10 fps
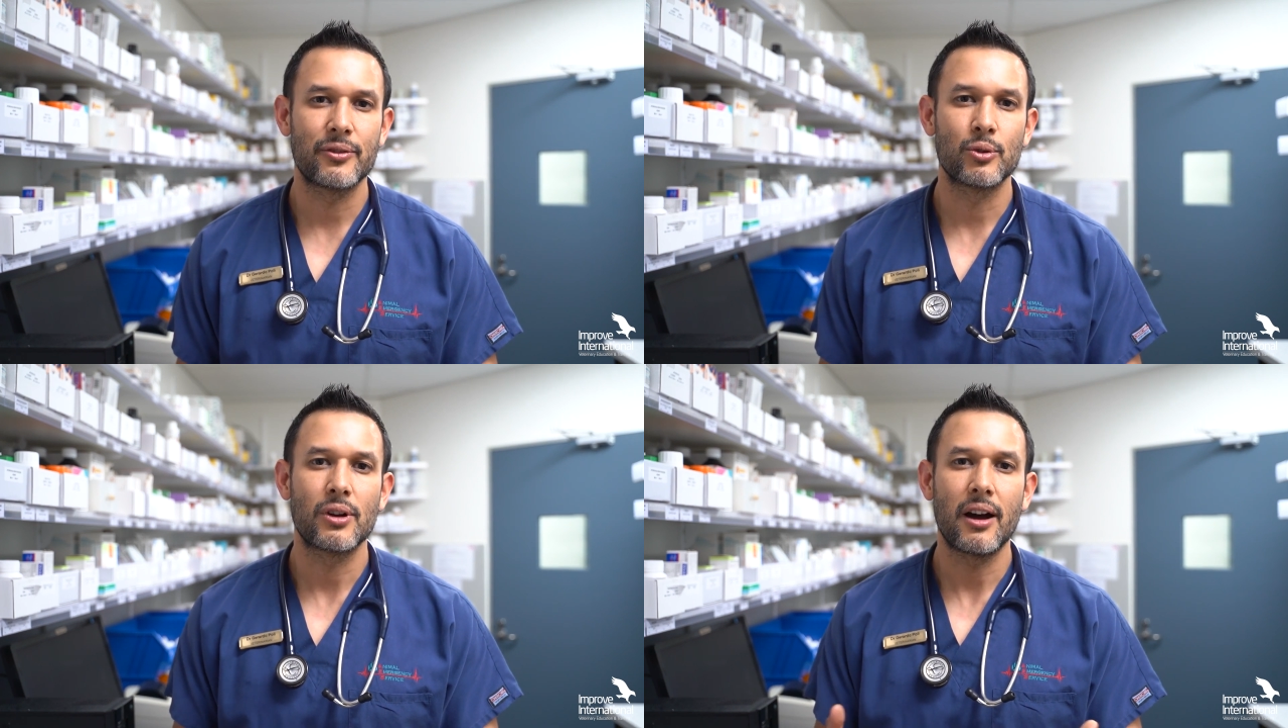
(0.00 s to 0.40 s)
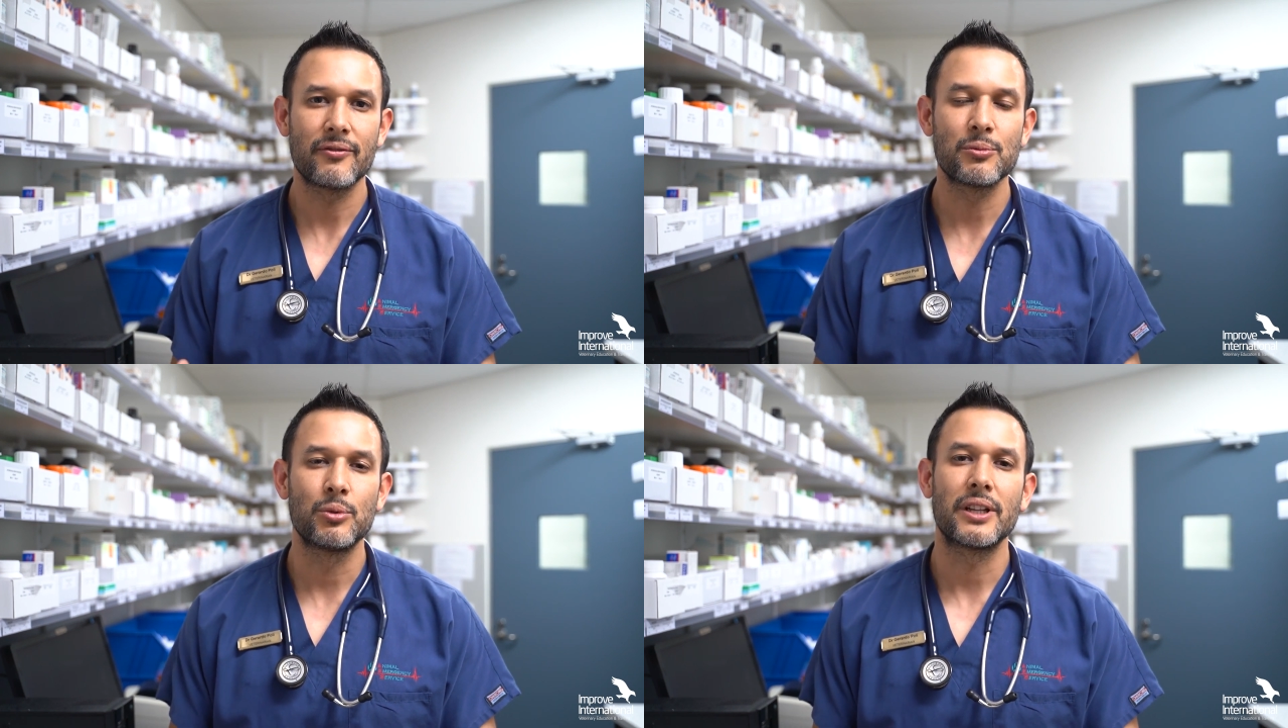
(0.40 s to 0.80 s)
feel
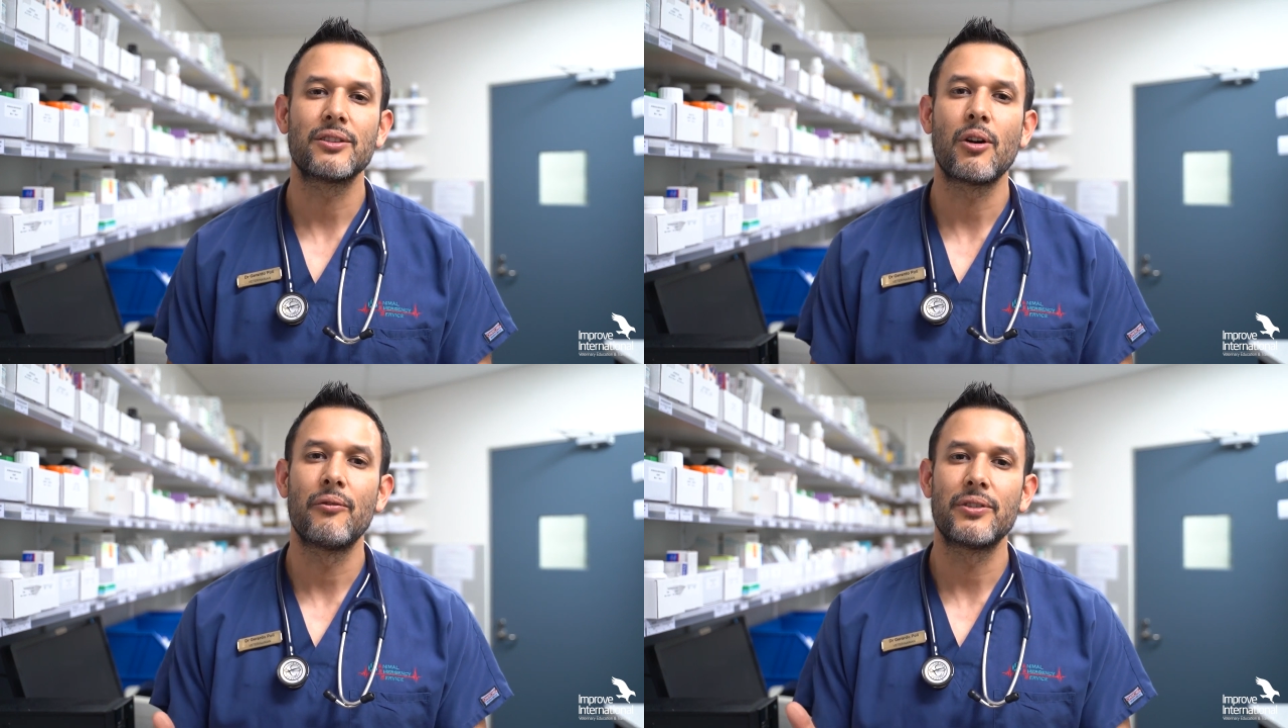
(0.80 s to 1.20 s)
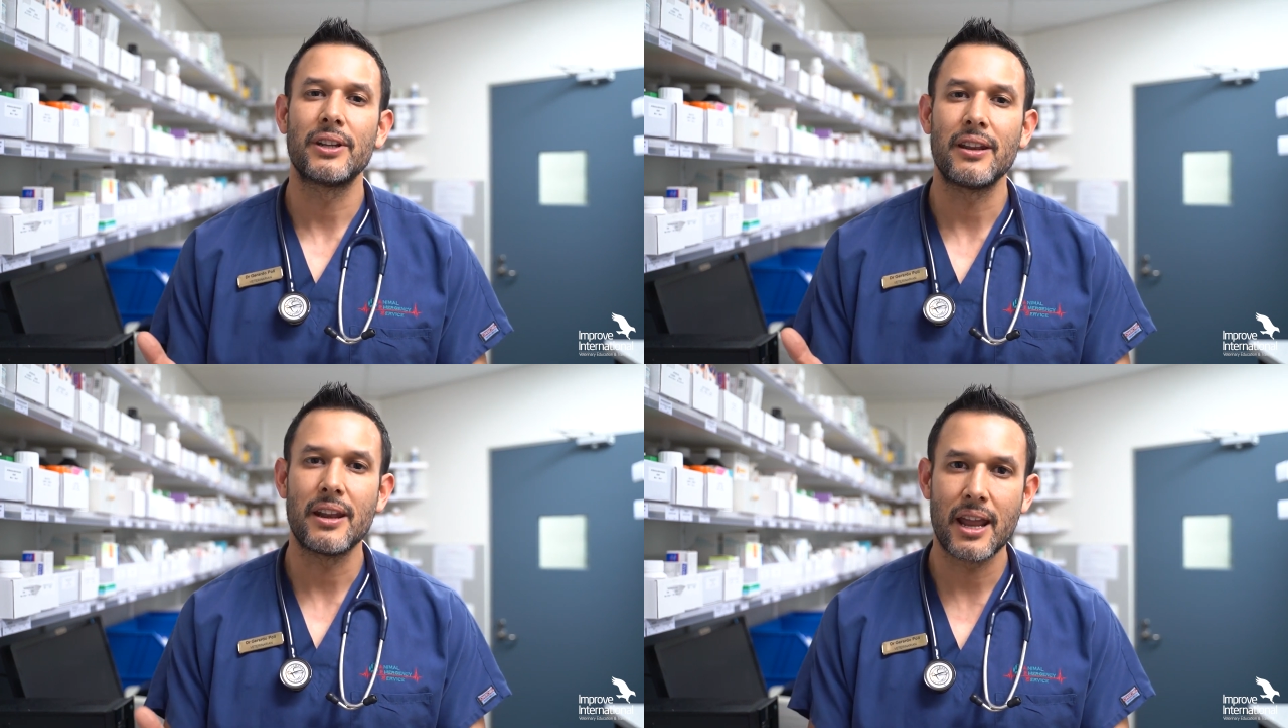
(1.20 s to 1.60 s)
comfortable and
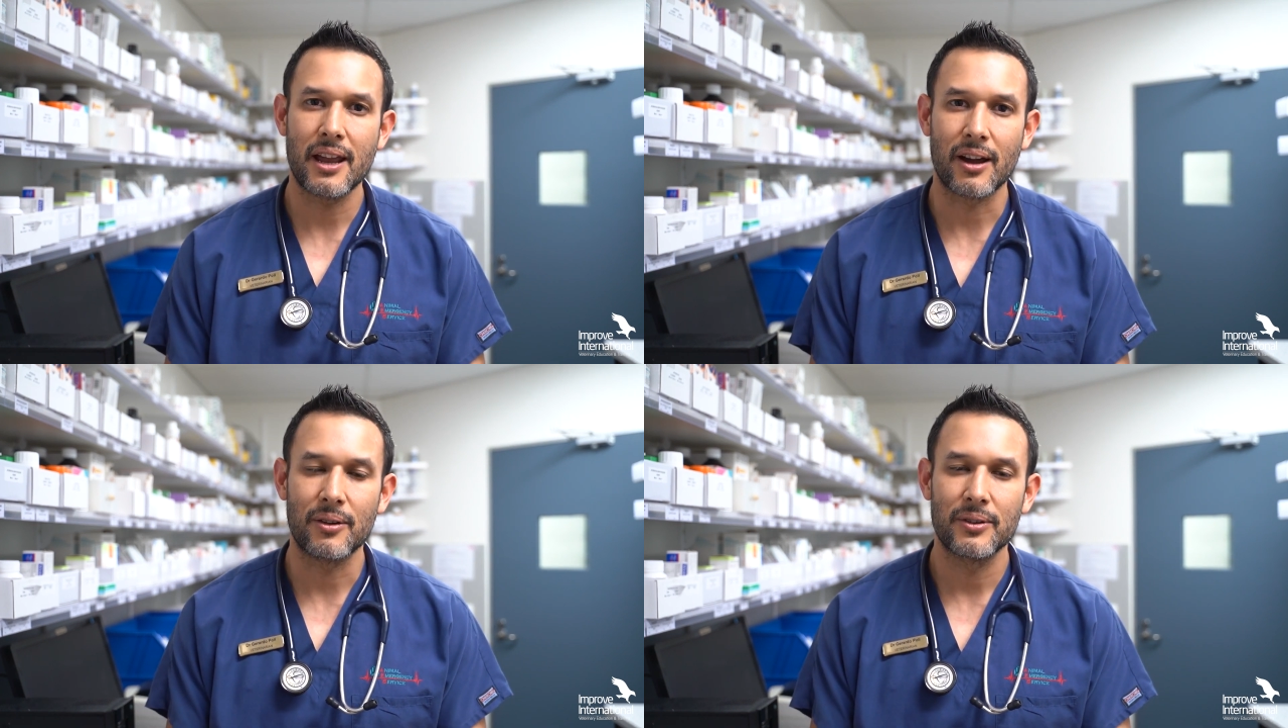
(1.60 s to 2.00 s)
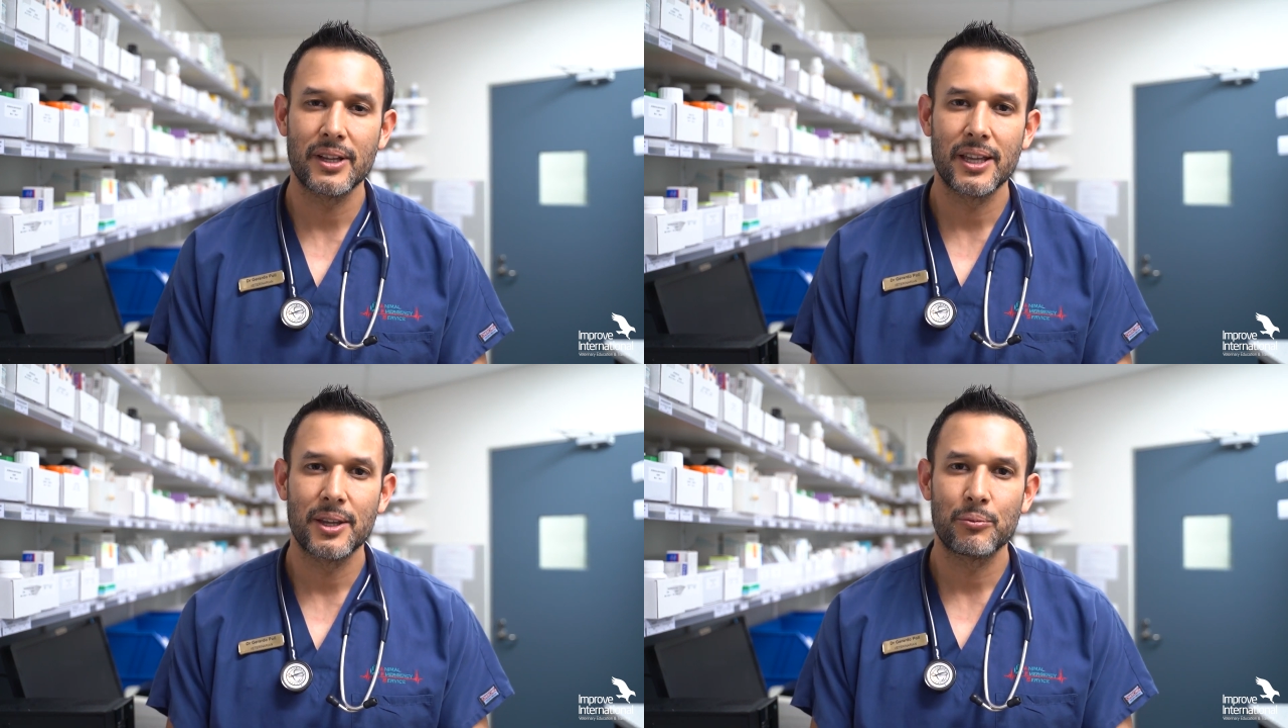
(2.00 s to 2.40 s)
confident now,
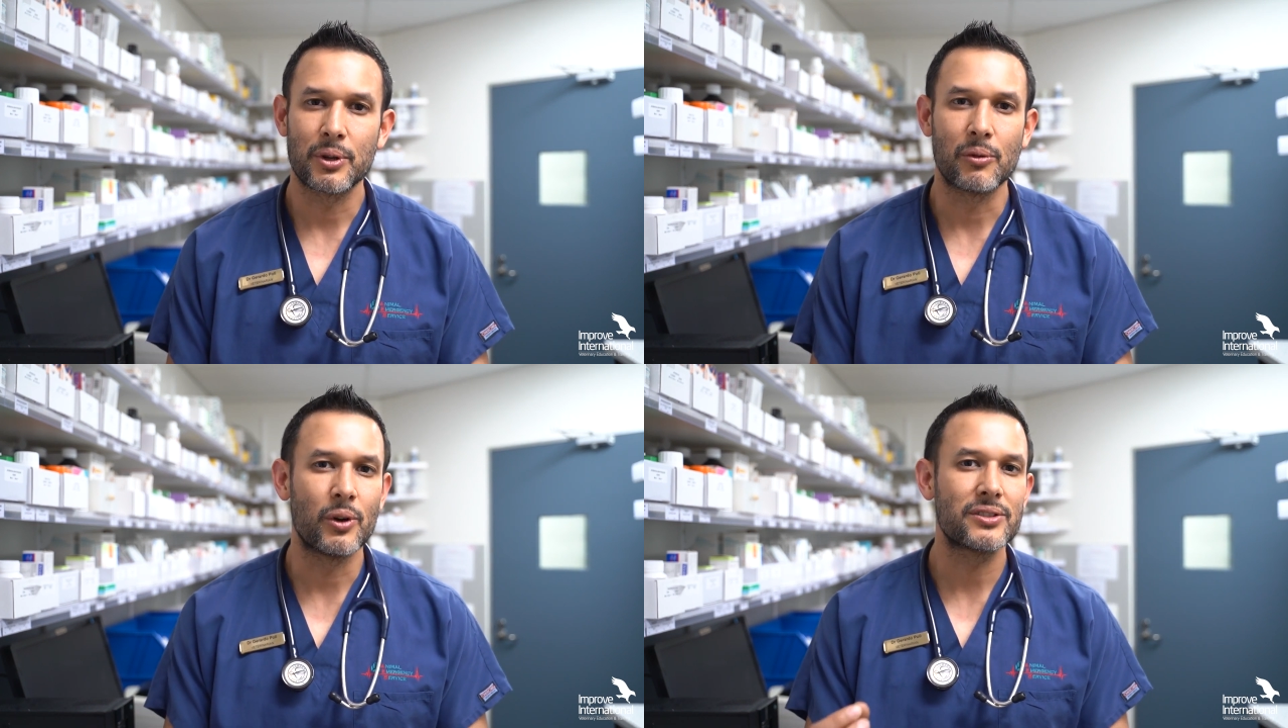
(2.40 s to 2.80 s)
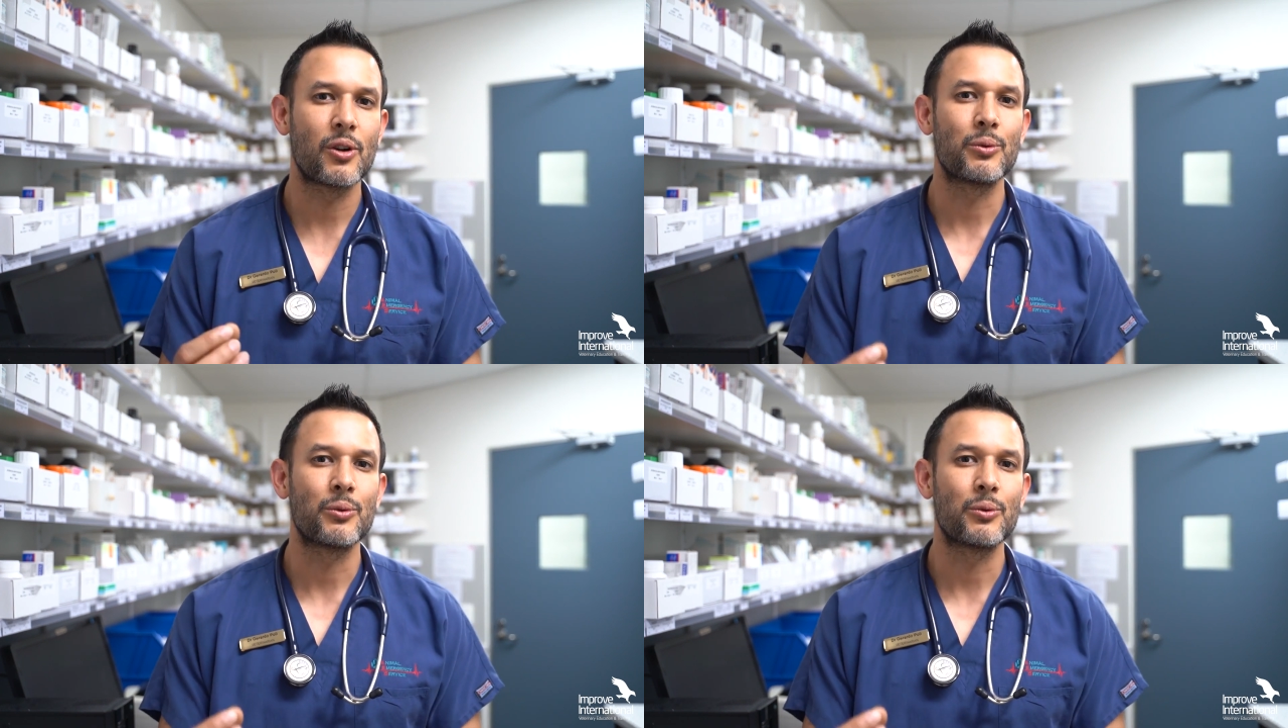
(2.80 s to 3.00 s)
but it wasn't